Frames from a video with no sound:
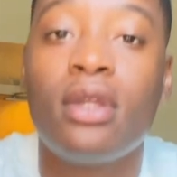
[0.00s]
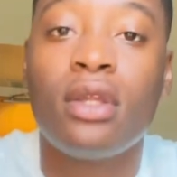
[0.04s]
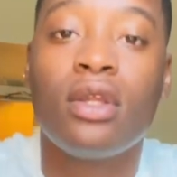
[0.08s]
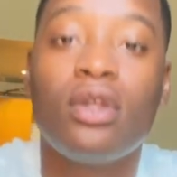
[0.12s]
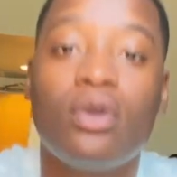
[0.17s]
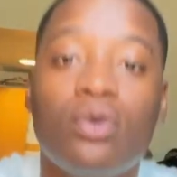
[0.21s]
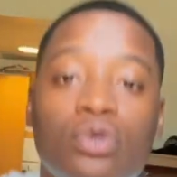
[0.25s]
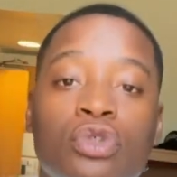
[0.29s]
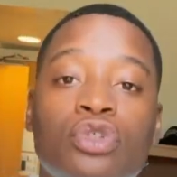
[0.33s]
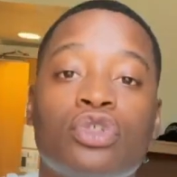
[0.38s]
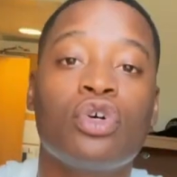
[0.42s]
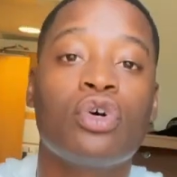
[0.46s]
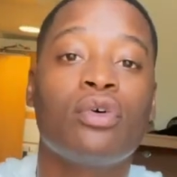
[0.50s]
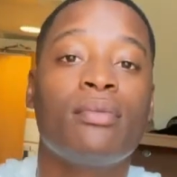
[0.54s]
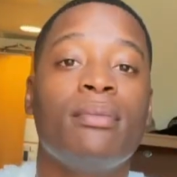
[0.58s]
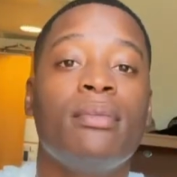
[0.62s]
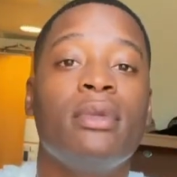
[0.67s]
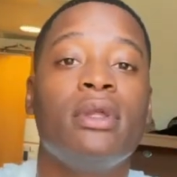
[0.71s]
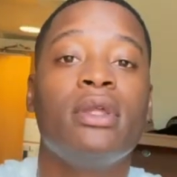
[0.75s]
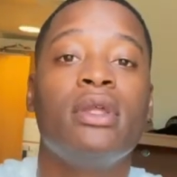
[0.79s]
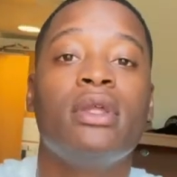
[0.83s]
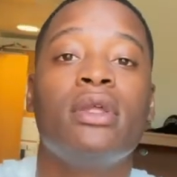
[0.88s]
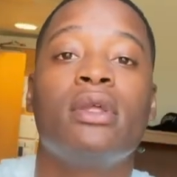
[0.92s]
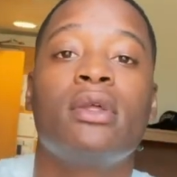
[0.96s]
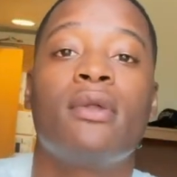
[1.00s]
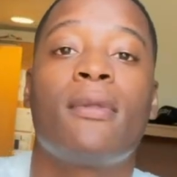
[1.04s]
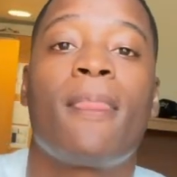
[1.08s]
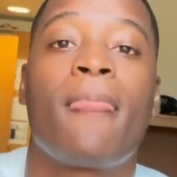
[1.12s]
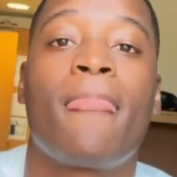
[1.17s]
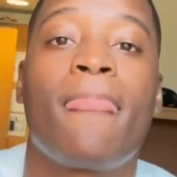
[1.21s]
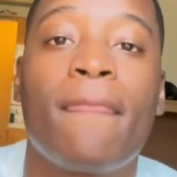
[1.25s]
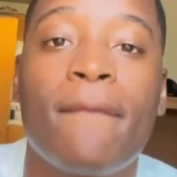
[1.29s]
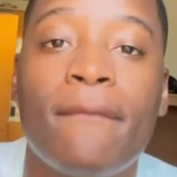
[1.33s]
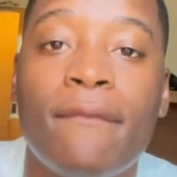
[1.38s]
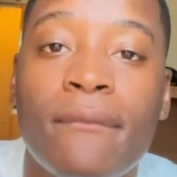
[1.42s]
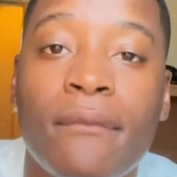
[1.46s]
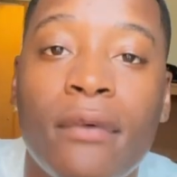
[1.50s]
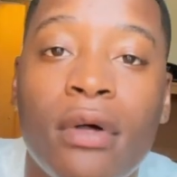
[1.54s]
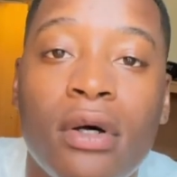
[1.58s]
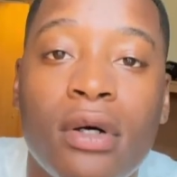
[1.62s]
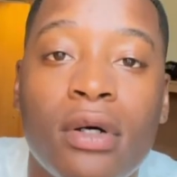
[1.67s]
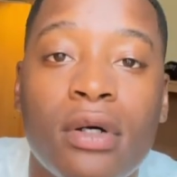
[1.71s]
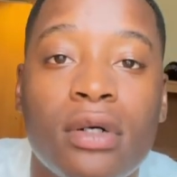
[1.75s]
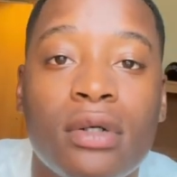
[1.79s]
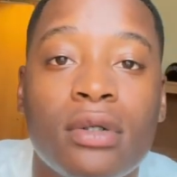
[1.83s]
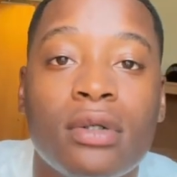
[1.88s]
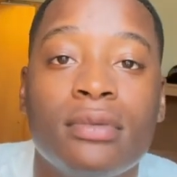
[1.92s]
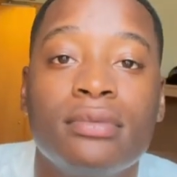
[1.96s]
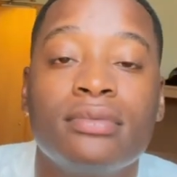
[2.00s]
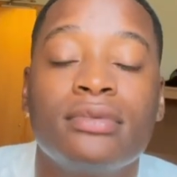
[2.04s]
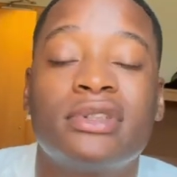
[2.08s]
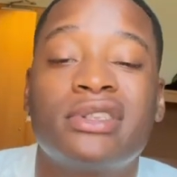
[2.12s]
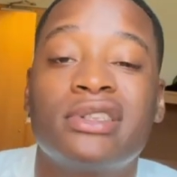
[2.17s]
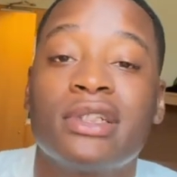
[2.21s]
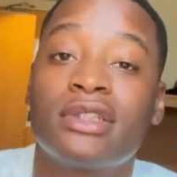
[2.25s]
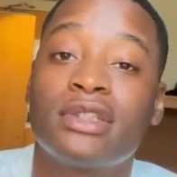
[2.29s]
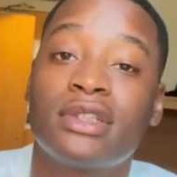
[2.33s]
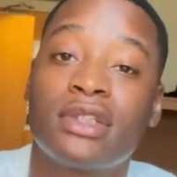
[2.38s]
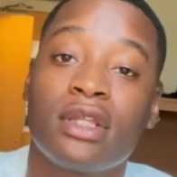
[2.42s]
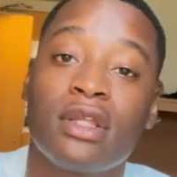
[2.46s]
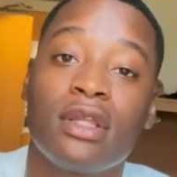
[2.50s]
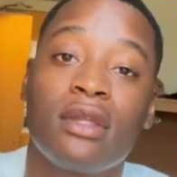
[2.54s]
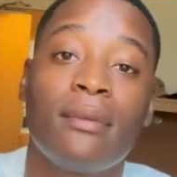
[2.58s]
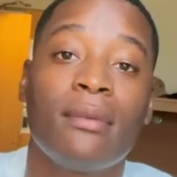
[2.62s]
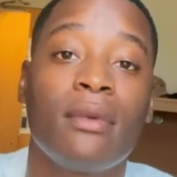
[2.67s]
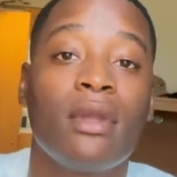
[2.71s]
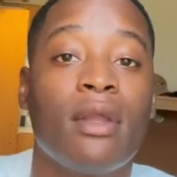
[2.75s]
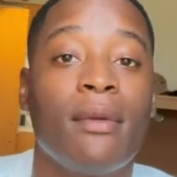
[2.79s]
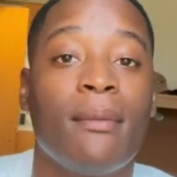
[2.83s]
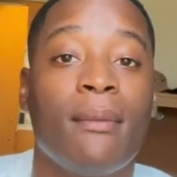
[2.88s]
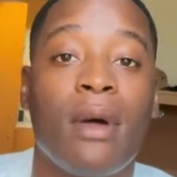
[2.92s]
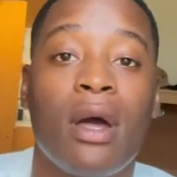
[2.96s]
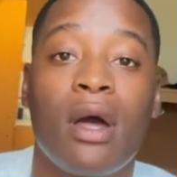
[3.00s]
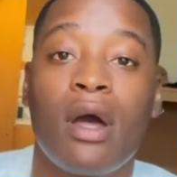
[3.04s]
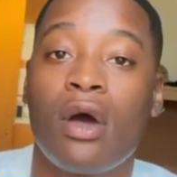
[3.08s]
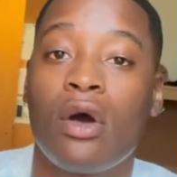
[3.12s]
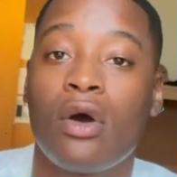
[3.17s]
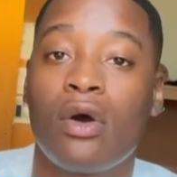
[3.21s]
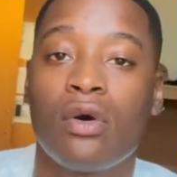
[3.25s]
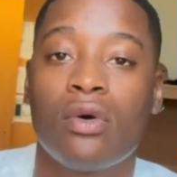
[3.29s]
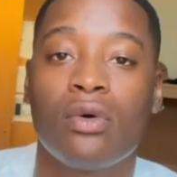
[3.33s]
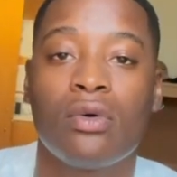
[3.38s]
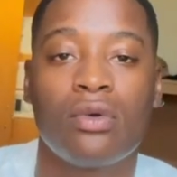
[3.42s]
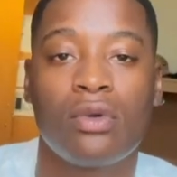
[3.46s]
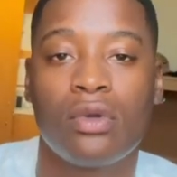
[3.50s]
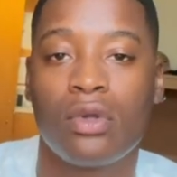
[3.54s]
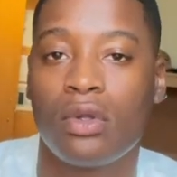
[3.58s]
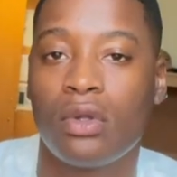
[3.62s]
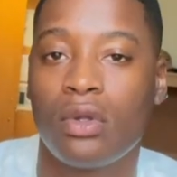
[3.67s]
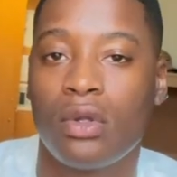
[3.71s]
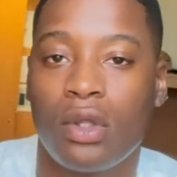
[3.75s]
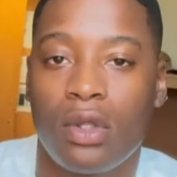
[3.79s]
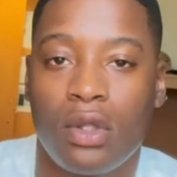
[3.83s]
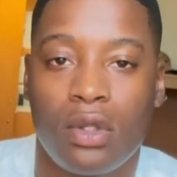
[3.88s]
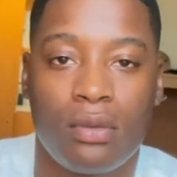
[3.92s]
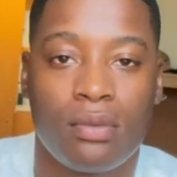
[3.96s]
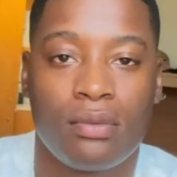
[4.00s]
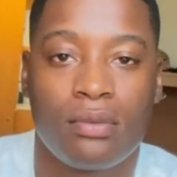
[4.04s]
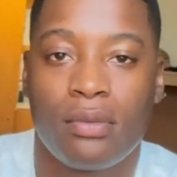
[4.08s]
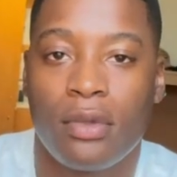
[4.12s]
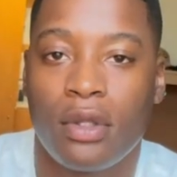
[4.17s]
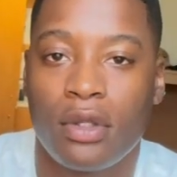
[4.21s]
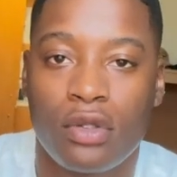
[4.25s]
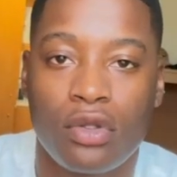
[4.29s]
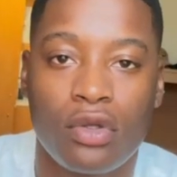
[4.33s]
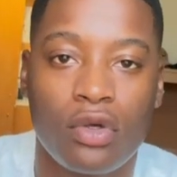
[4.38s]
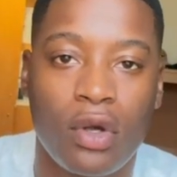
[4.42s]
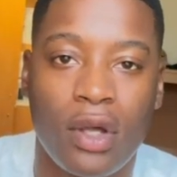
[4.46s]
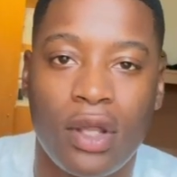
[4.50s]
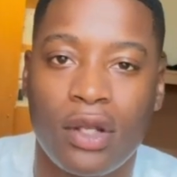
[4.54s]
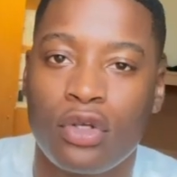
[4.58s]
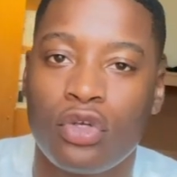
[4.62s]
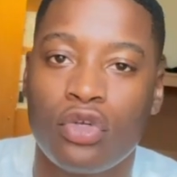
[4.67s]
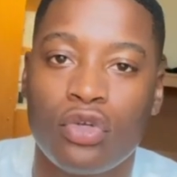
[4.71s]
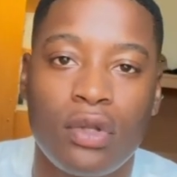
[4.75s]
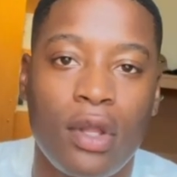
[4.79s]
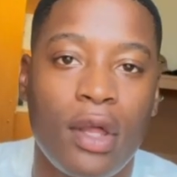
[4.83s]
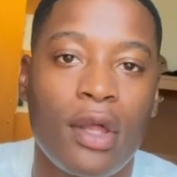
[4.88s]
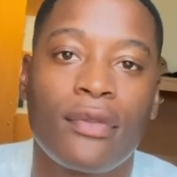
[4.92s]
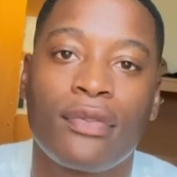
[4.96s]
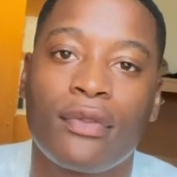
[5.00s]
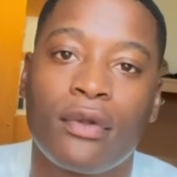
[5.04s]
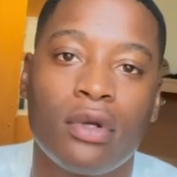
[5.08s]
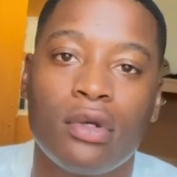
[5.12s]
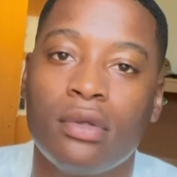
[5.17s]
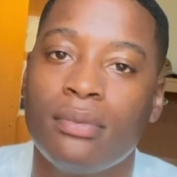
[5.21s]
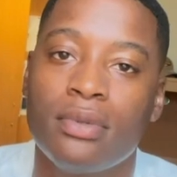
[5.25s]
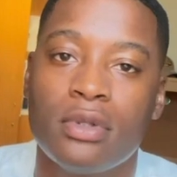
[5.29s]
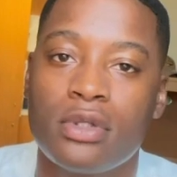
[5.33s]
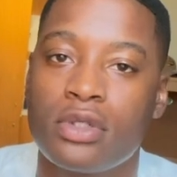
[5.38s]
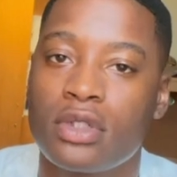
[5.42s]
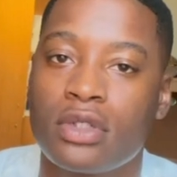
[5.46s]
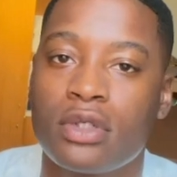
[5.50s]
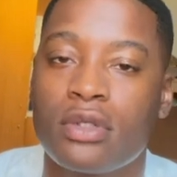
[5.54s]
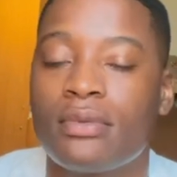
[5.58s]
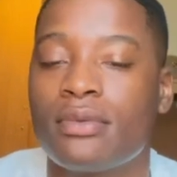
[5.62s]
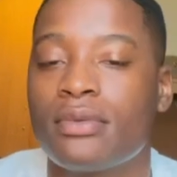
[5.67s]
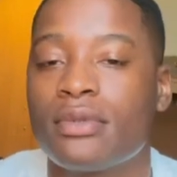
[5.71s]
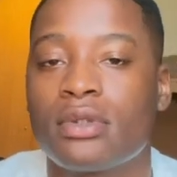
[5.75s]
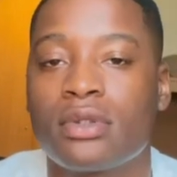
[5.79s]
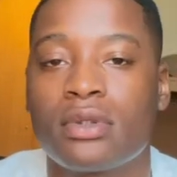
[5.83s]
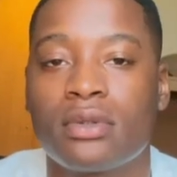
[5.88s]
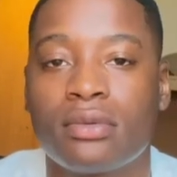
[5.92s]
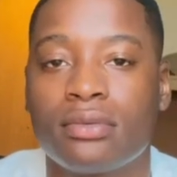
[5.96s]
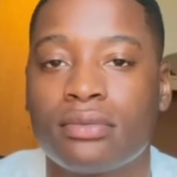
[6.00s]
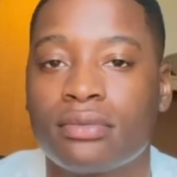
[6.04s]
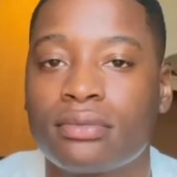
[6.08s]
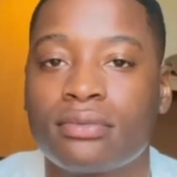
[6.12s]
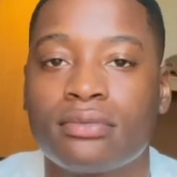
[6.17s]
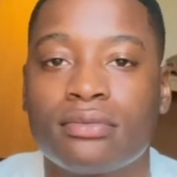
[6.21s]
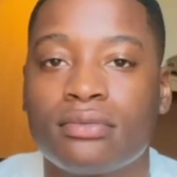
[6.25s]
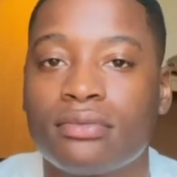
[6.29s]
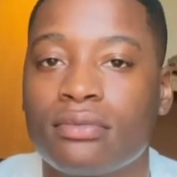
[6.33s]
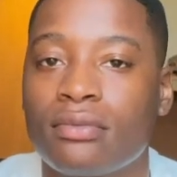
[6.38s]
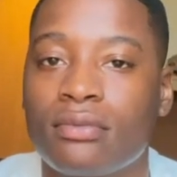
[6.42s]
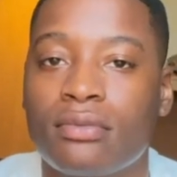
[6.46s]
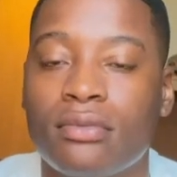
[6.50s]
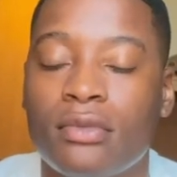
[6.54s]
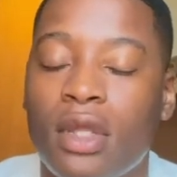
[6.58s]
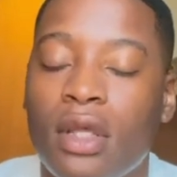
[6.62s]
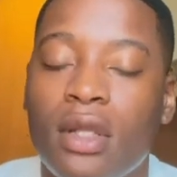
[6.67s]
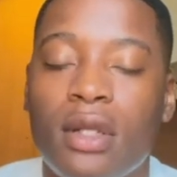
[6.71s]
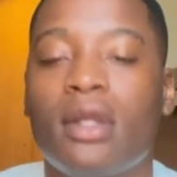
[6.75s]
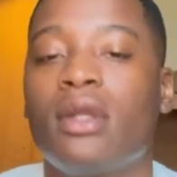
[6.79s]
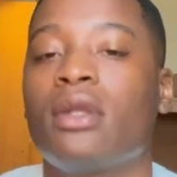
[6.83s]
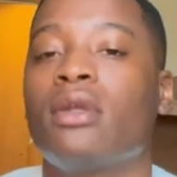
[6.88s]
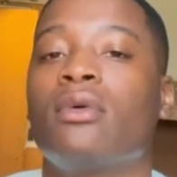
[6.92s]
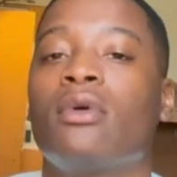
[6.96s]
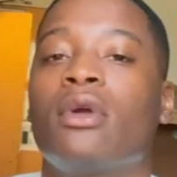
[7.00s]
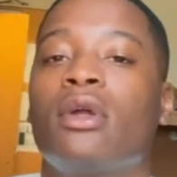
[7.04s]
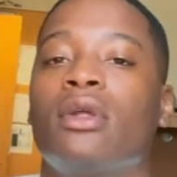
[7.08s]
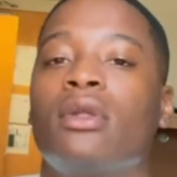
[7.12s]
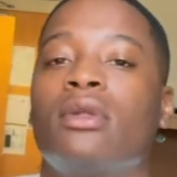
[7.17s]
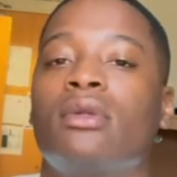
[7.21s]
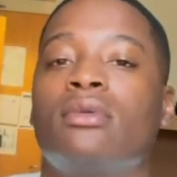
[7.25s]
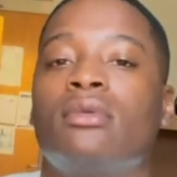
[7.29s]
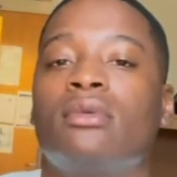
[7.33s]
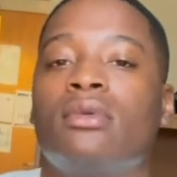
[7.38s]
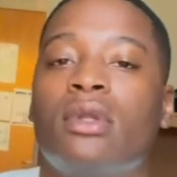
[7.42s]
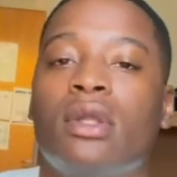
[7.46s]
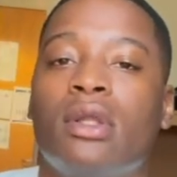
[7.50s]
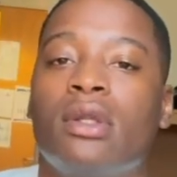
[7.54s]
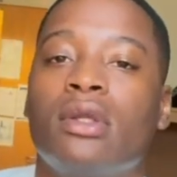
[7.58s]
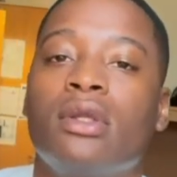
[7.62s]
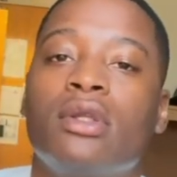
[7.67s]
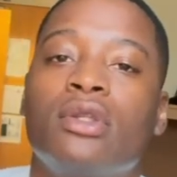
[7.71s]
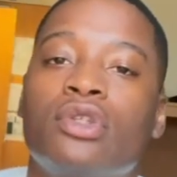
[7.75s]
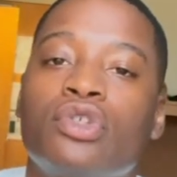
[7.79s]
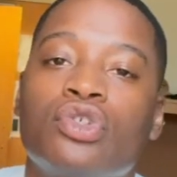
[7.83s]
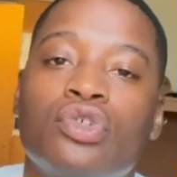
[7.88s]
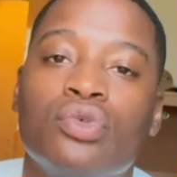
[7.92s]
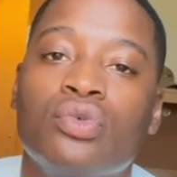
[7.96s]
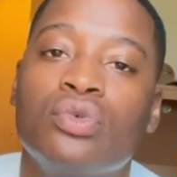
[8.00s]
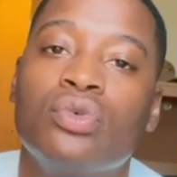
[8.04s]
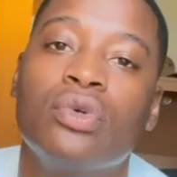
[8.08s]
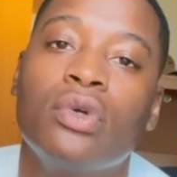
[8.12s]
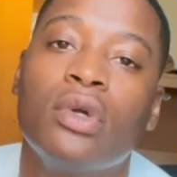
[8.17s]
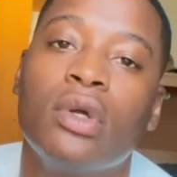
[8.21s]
it was gonna be a 16-minute mile, and you're gonna have to do like 30 push-ups. That ain't right. That ain't true.